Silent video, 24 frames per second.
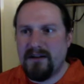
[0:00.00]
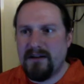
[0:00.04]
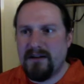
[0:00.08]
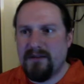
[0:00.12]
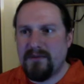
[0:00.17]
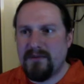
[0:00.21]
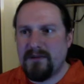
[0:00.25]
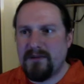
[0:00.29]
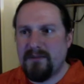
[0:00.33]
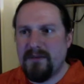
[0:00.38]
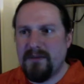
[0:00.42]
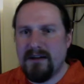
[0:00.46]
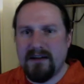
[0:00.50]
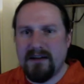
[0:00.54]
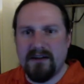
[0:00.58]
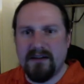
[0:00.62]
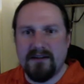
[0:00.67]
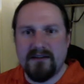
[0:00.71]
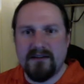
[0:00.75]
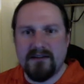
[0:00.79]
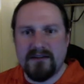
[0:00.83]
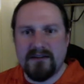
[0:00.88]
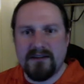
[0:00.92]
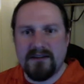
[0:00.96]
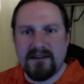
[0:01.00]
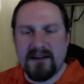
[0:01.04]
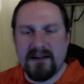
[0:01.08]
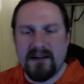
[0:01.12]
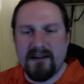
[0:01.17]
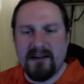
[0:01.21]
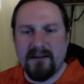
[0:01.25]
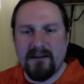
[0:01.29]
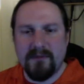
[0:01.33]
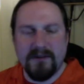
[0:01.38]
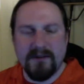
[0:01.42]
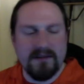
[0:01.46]
need him to be, and
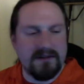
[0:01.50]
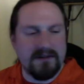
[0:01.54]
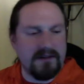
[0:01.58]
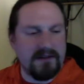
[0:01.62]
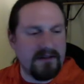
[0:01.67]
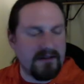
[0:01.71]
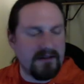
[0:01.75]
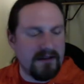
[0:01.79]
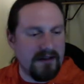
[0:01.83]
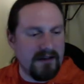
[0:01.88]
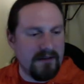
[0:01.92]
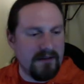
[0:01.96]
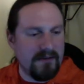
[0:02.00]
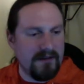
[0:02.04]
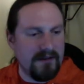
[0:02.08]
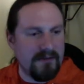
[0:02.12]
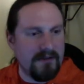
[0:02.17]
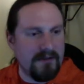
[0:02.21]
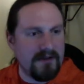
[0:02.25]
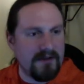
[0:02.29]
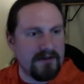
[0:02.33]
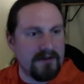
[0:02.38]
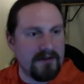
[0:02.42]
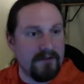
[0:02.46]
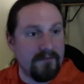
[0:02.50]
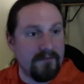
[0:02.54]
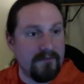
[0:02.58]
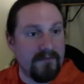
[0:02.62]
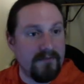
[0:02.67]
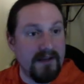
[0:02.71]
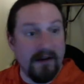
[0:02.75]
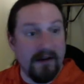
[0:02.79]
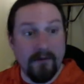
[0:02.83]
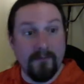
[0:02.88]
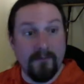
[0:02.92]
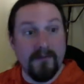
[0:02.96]
scale a bit to get him in the picture.
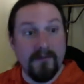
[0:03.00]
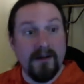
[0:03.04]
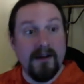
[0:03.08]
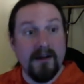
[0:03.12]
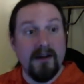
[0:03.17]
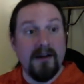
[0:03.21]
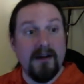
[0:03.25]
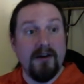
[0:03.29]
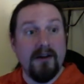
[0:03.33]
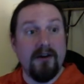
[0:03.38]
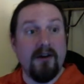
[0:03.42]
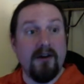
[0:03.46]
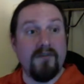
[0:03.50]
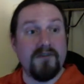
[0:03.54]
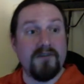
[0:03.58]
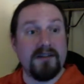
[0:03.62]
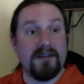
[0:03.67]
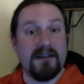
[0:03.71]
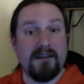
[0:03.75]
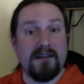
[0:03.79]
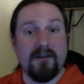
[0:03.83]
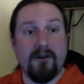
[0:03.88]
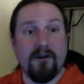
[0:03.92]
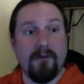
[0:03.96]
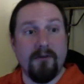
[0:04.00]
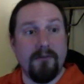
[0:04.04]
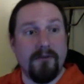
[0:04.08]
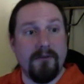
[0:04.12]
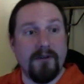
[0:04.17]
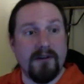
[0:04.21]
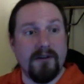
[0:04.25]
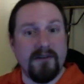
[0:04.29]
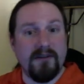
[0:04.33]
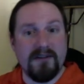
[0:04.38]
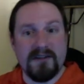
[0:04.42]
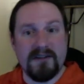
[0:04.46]
Now, obviously the whole
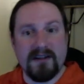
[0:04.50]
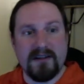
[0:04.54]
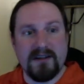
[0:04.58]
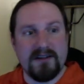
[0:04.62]
point of this